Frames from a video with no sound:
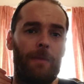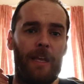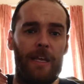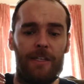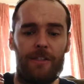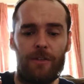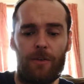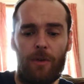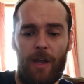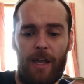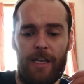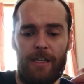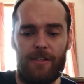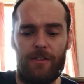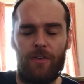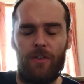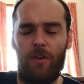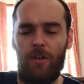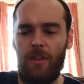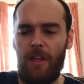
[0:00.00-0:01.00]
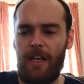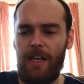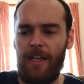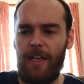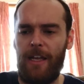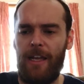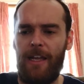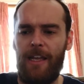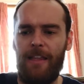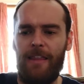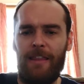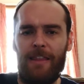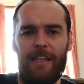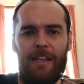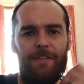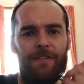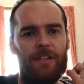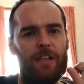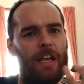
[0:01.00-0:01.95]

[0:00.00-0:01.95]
It's got like it leaves